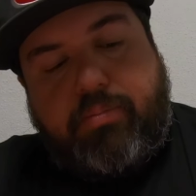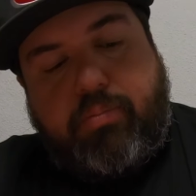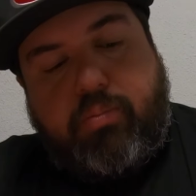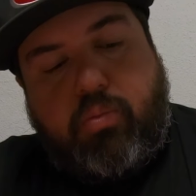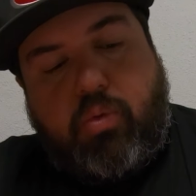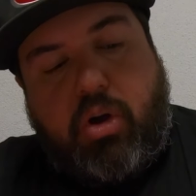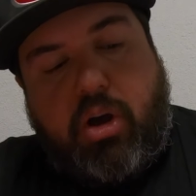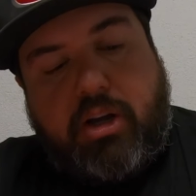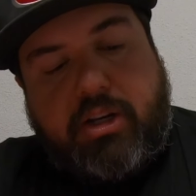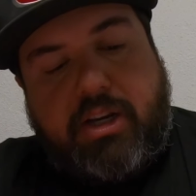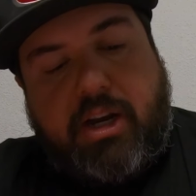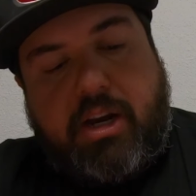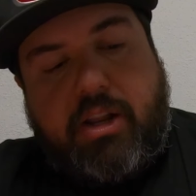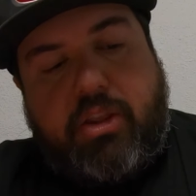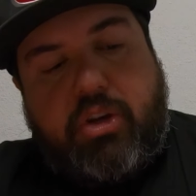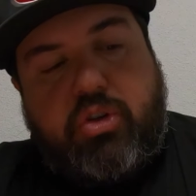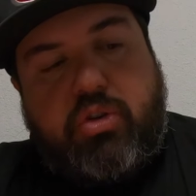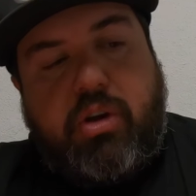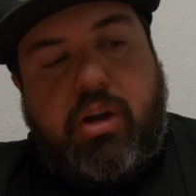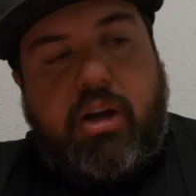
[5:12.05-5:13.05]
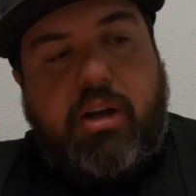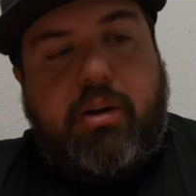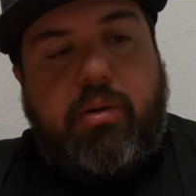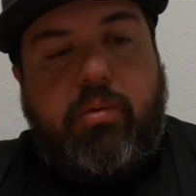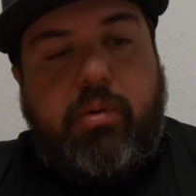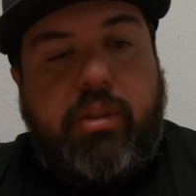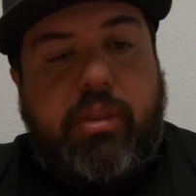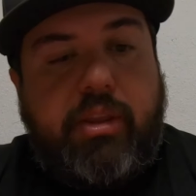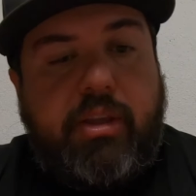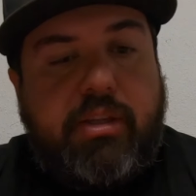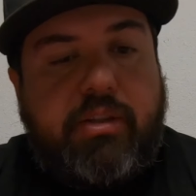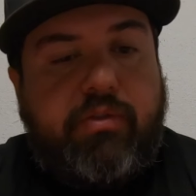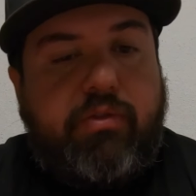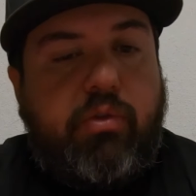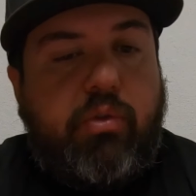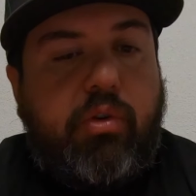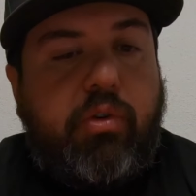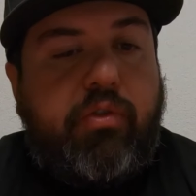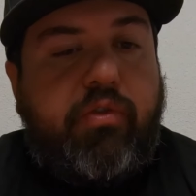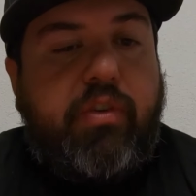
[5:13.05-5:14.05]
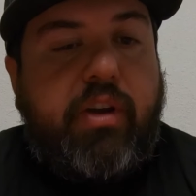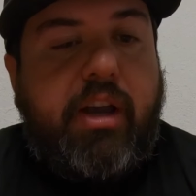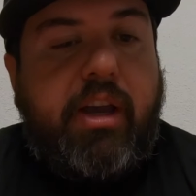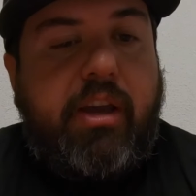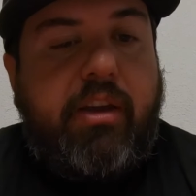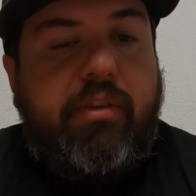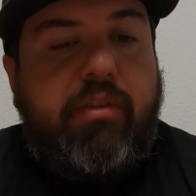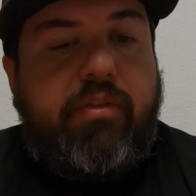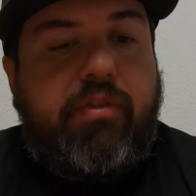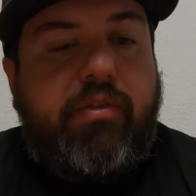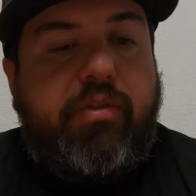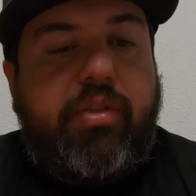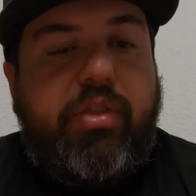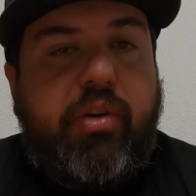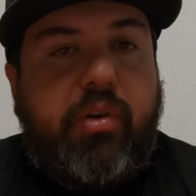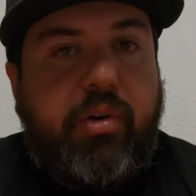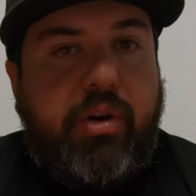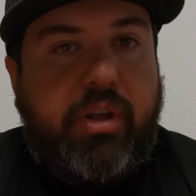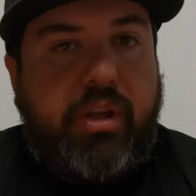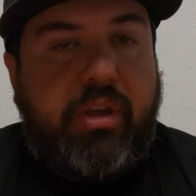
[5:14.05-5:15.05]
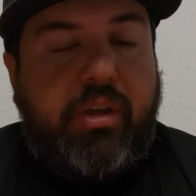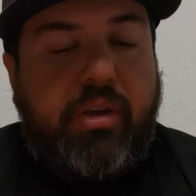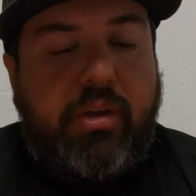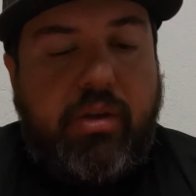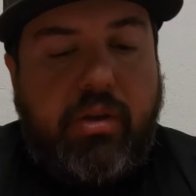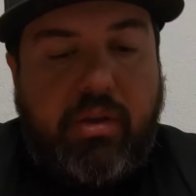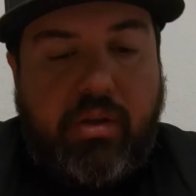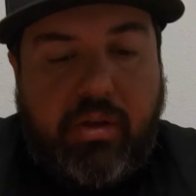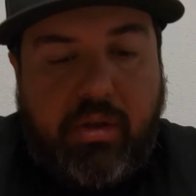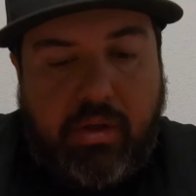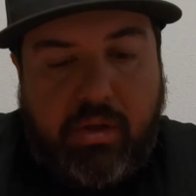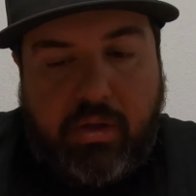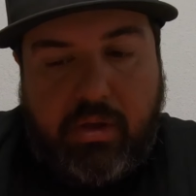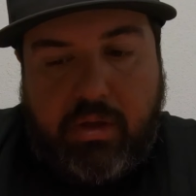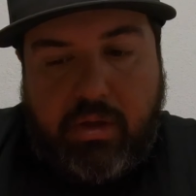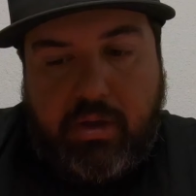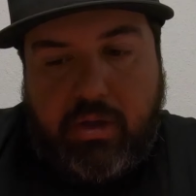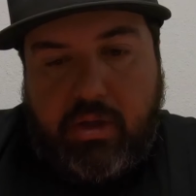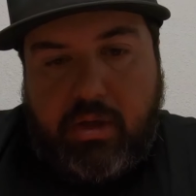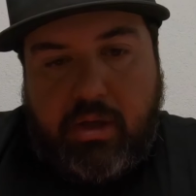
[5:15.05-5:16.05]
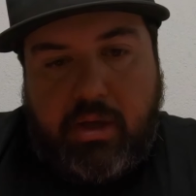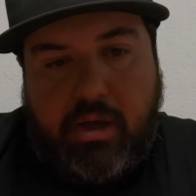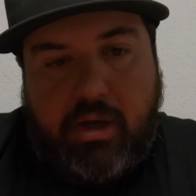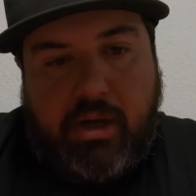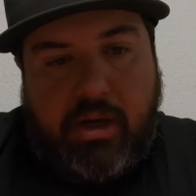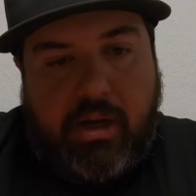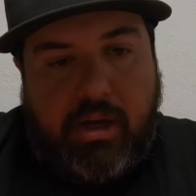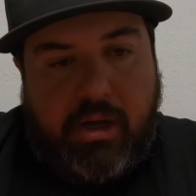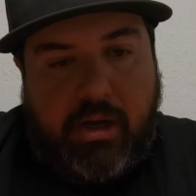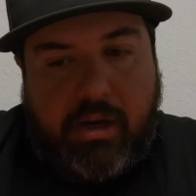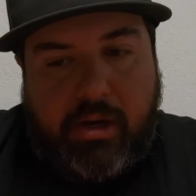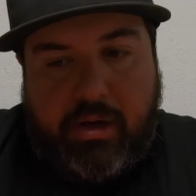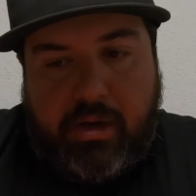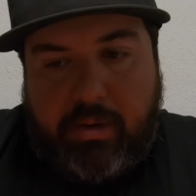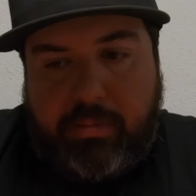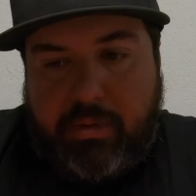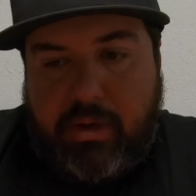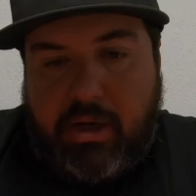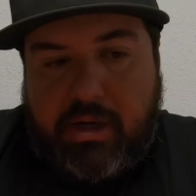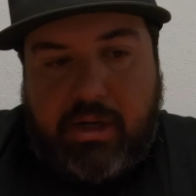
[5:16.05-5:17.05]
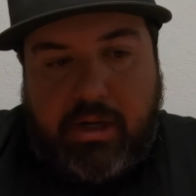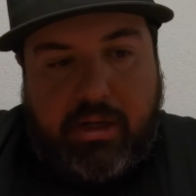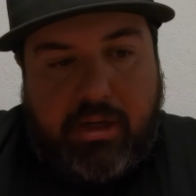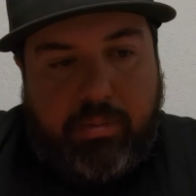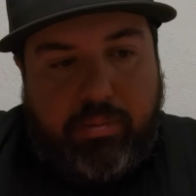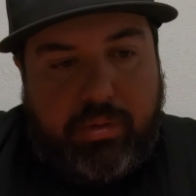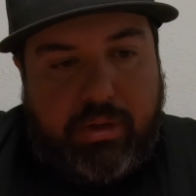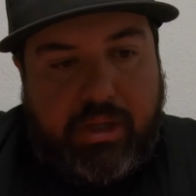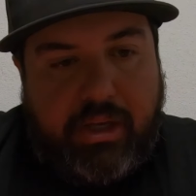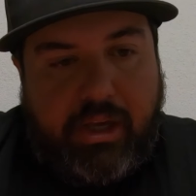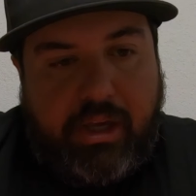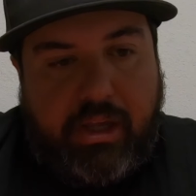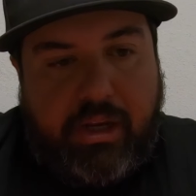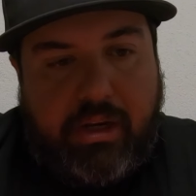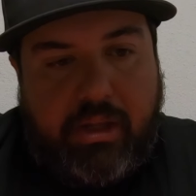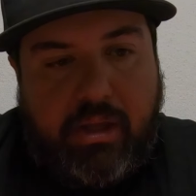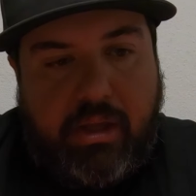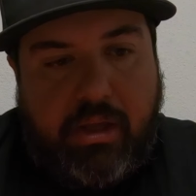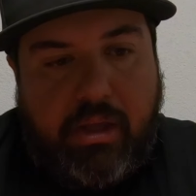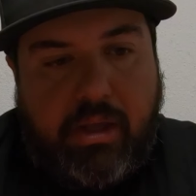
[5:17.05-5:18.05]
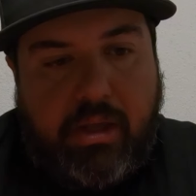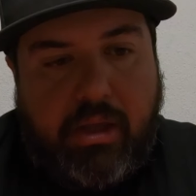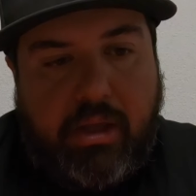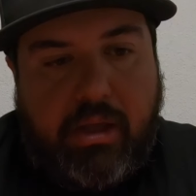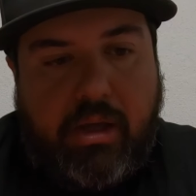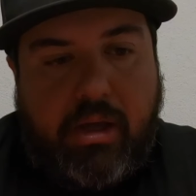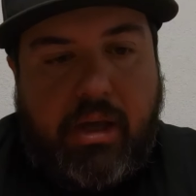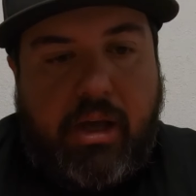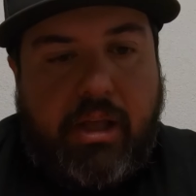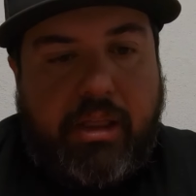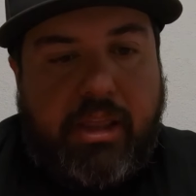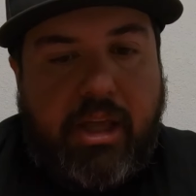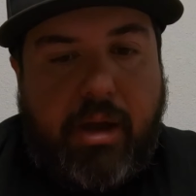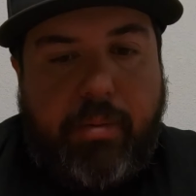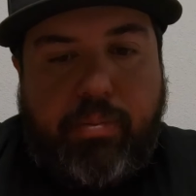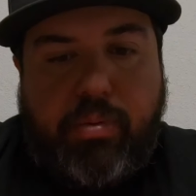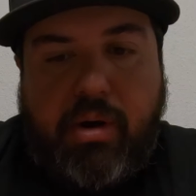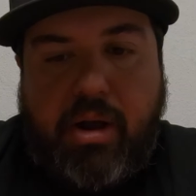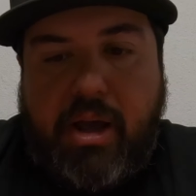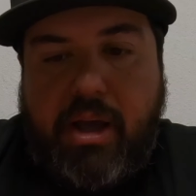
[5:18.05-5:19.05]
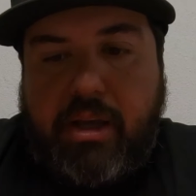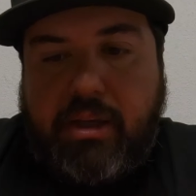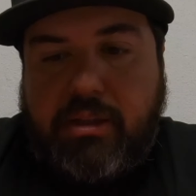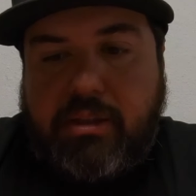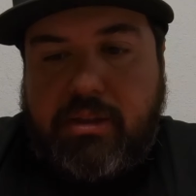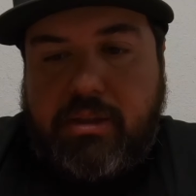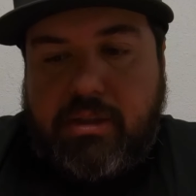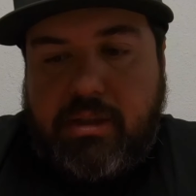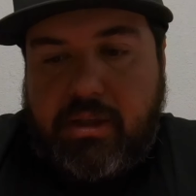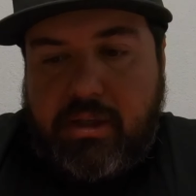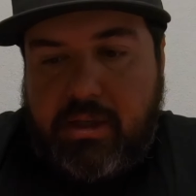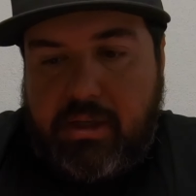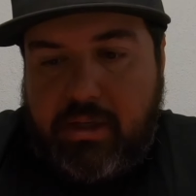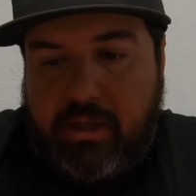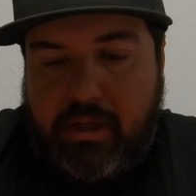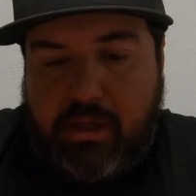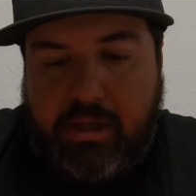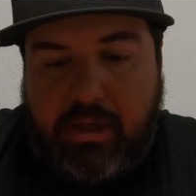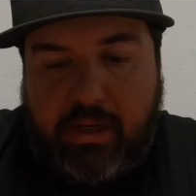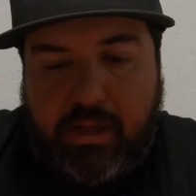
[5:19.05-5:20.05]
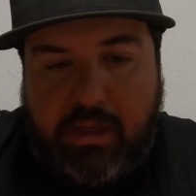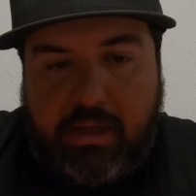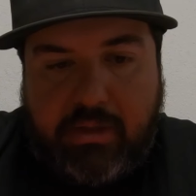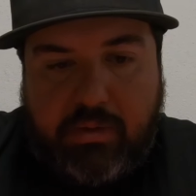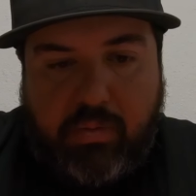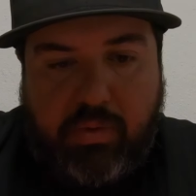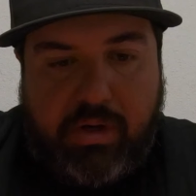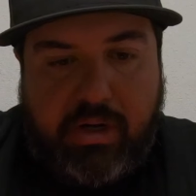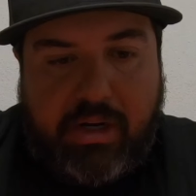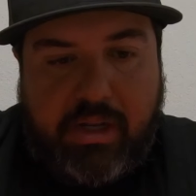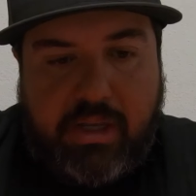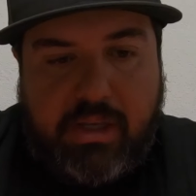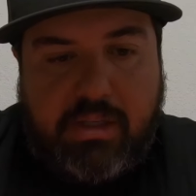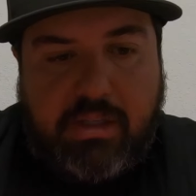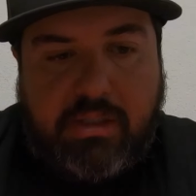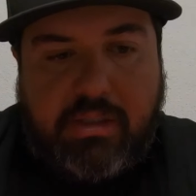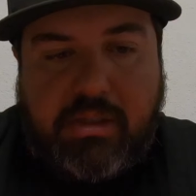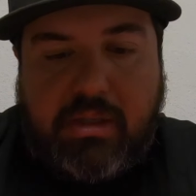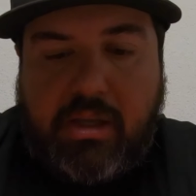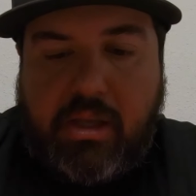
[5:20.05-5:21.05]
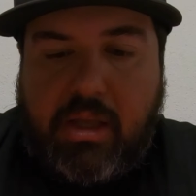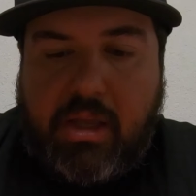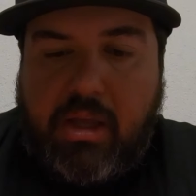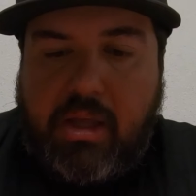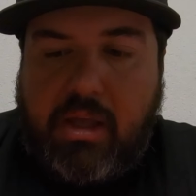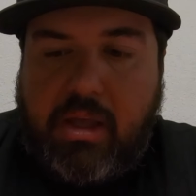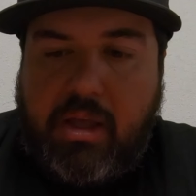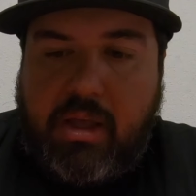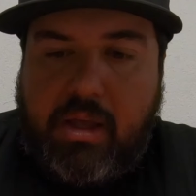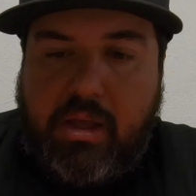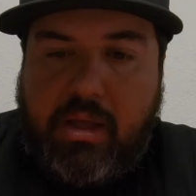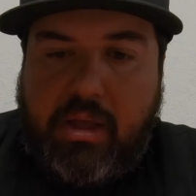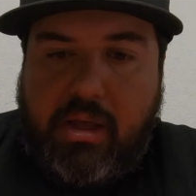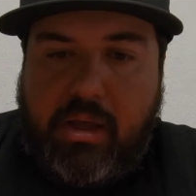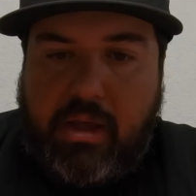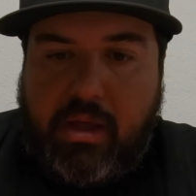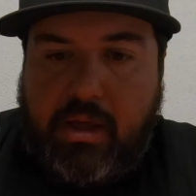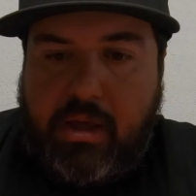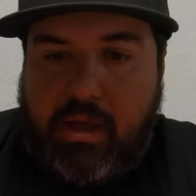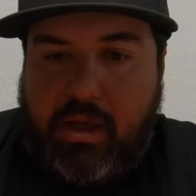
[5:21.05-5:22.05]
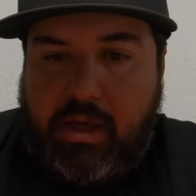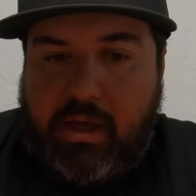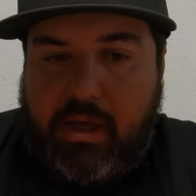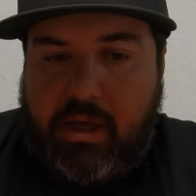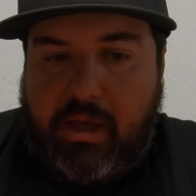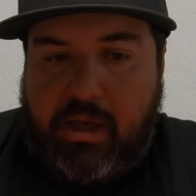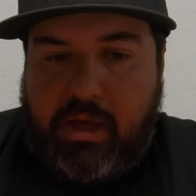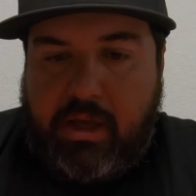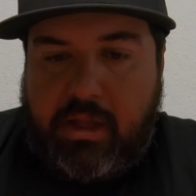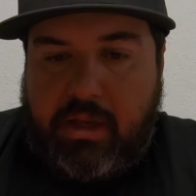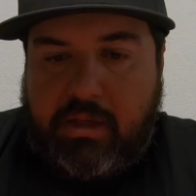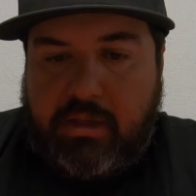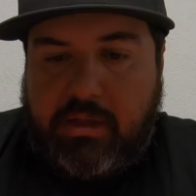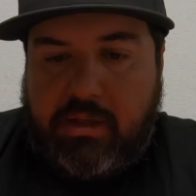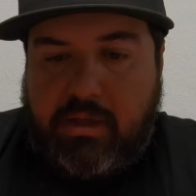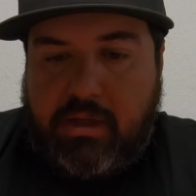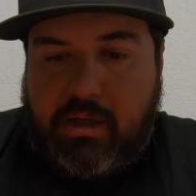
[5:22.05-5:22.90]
walked out of the truck with this for $530, and I'm not going to complain at that price. It is what it is, and